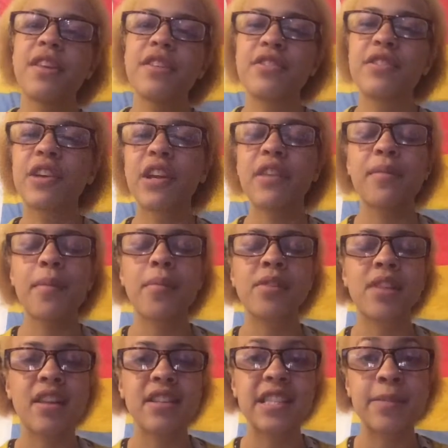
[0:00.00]
this, you gotta remember
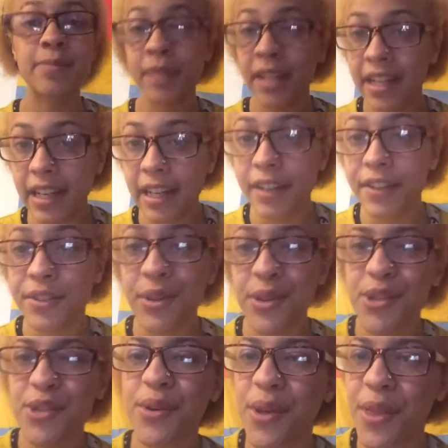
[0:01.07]
that splitting is
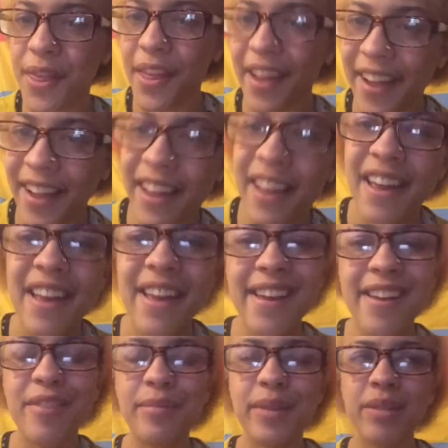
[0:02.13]
also a thing
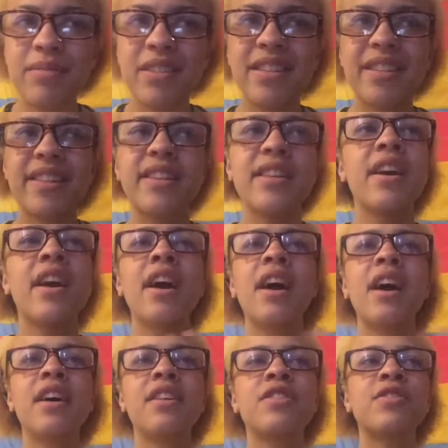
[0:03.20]
in BPD,
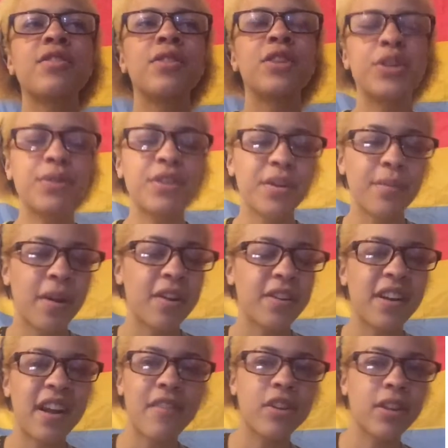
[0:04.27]
and so you and your
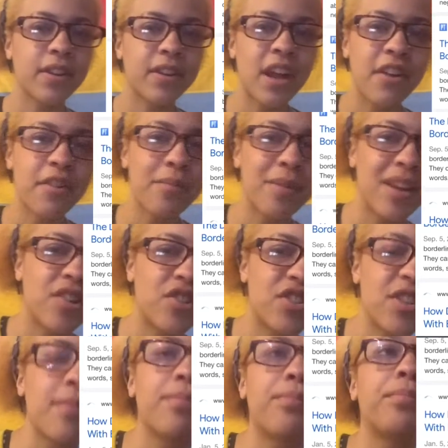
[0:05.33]
partner have to learn how to manage
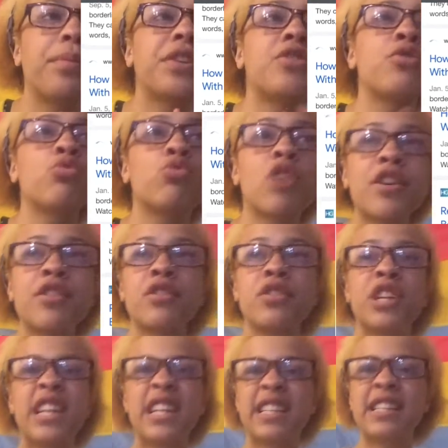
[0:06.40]
it. But trust
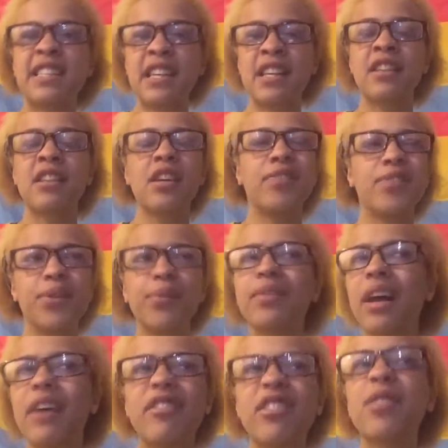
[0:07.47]
your instinct. If you
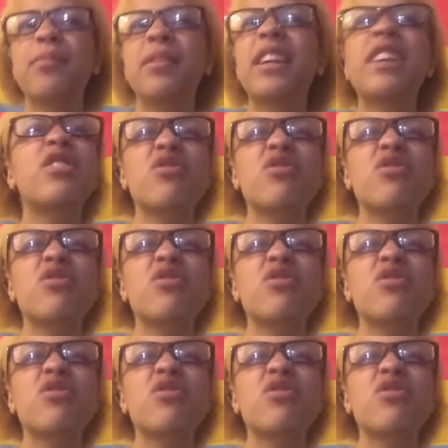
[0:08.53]
love somebody,